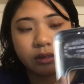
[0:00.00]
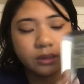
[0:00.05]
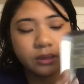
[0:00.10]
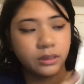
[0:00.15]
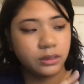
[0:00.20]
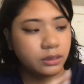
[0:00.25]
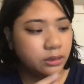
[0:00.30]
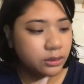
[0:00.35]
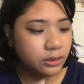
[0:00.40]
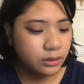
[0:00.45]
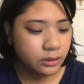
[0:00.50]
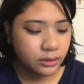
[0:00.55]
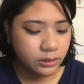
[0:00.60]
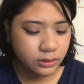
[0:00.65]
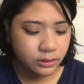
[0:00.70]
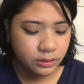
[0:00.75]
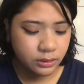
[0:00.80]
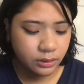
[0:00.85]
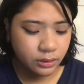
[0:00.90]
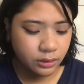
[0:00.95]
It
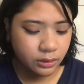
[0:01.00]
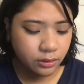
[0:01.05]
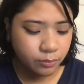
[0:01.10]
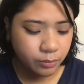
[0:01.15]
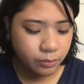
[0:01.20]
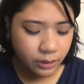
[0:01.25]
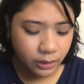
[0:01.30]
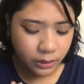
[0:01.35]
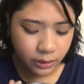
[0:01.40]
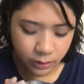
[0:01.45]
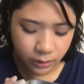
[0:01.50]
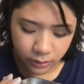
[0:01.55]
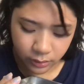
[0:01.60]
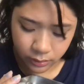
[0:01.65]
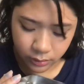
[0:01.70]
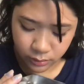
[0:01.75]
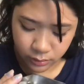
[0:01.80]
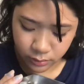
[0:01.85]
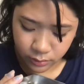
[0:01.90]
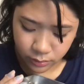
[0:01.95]
is like black
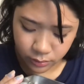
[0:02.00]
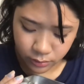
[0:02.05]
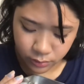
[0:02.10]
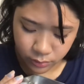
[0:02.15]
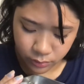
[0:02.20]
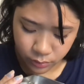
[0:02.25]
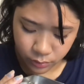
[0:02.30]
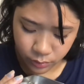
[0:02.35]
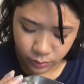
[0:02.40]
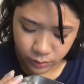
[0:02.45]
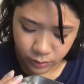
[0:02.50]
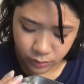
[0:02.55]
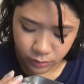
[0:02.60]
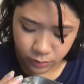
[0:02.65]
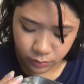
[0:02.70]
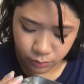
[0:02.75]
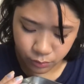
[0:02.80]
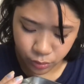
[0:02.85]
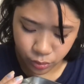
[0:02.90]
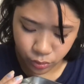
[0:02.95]

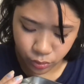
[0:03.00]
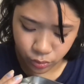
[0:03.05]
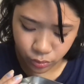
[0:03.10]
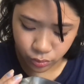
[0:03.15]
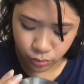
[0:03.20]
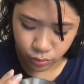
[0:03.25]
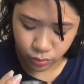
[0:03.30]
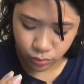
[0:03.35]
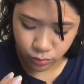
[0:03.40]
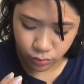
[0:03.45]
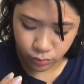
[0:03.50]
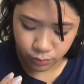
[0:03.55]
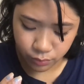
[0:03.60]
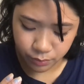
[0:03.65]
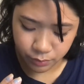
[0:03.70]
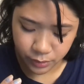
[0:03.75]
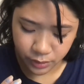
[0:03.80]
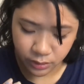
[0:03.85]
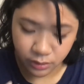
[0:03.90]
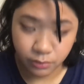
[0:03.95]
with blue,
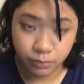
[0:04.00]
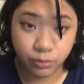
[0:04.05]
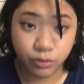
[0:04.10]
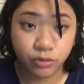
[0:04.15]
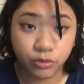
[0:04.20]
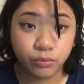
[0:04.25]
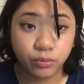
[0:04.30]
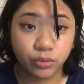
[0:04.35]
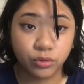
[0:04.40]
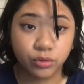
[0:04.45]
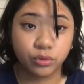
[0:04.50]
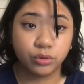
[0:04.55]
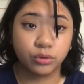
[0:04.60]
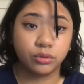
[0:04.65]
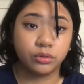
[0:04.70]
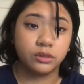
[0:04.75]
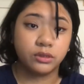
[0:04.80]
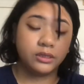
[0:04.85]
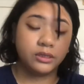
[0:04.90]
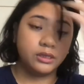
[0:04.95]
pink, purple,
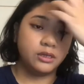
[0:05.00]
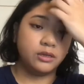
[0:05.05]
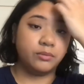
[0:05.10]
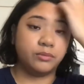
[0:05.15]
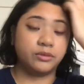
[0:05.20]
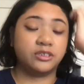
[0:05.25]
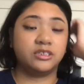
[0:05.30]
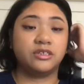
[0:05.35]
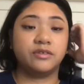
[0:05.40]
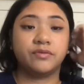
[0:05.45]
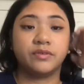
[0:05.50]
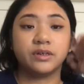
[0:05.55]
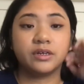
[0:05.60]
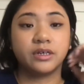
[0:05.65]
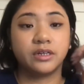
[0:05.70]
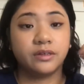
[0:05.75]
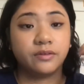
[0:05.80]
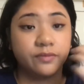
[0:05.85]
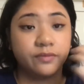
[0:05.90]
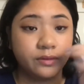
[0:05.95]
a bunch of different
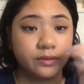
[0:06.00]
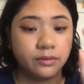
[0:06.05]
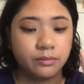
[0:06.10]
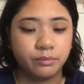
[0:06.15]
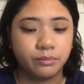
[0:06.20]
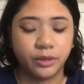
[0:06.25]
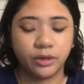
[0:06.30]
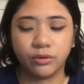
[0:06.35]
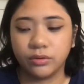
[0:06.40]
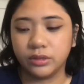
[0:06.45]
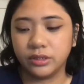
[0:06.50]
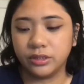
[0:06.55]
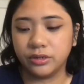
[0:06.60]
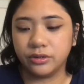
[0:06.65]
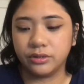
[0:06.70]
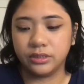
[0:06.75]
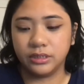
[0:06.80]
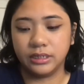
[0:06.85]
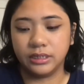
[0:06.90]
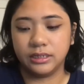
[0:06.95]
kind of micro
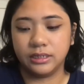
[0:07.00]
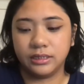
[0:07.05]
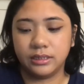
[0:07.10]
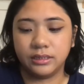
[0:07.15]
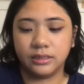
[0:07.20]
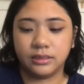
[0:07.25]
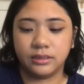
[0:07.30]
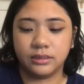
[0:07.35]
glitters in it.